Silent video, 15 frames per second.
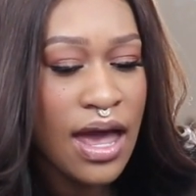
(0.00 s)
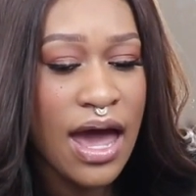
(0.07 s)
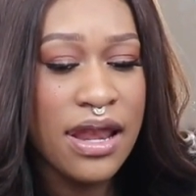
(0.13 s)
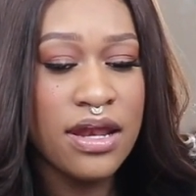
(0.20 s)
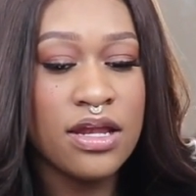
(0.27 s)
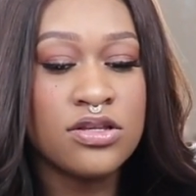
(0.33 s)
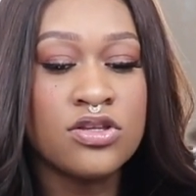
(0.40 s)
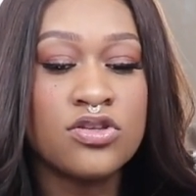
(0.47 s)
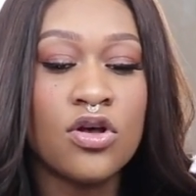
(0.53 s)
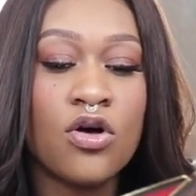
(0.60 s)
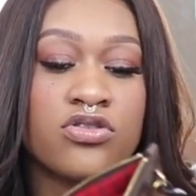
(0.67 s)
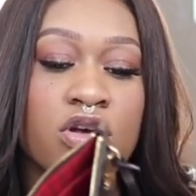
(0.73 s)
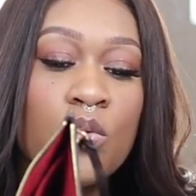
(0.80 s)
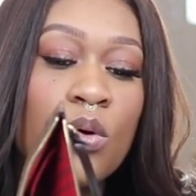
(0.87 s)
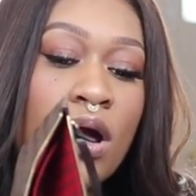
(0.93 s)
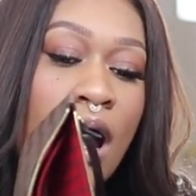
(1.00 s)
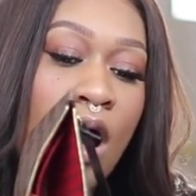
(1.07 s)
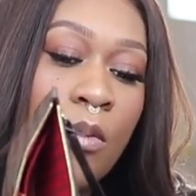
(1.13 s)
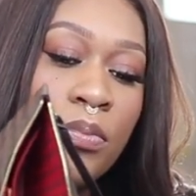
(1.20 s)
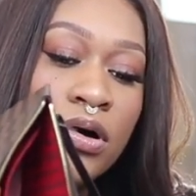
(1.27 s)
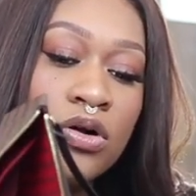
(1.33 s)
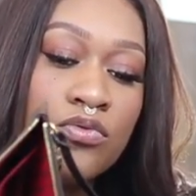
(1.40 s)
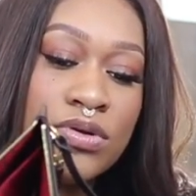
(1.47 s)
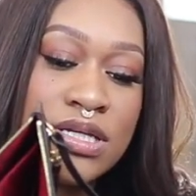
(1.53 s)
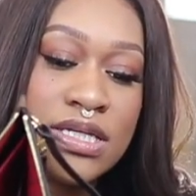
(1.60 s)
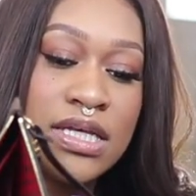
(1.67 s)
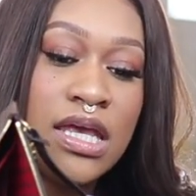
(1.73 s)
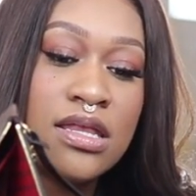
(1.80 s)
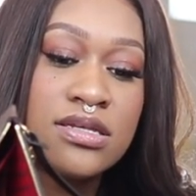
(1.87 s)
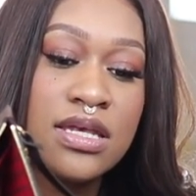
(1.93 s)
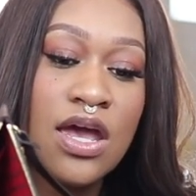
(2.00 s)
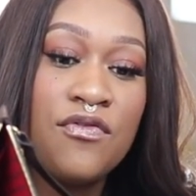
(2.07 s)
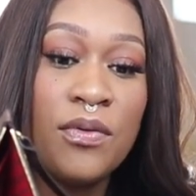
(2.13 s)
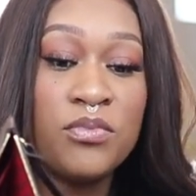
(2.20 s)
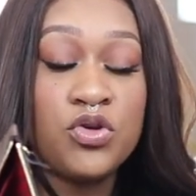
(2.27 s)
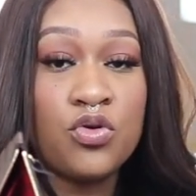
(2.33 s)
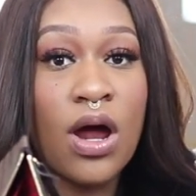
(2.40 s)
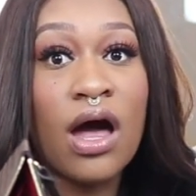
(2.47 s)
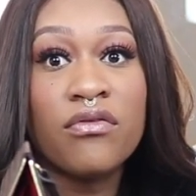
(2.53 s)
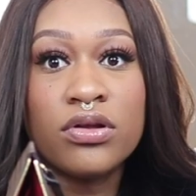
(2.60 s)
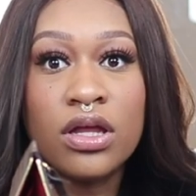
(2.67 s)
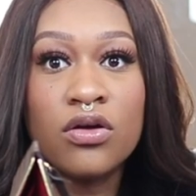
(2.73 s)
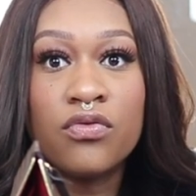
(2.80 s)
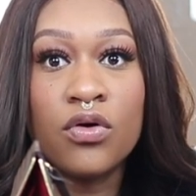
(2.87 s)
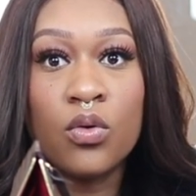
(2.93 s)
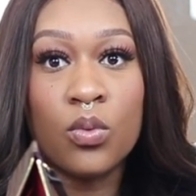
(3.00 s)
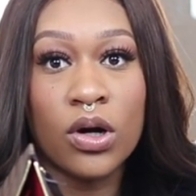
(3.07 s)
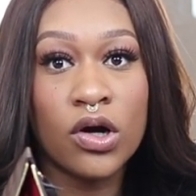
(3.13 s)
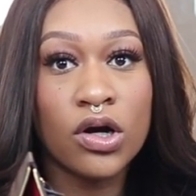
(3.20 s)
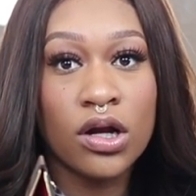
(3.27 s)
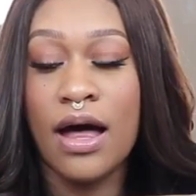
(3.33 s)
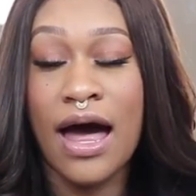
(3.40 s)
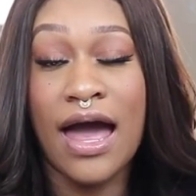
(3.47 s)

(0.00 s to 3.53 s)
And then this is also where I'll put receipts if I'm traveling for work.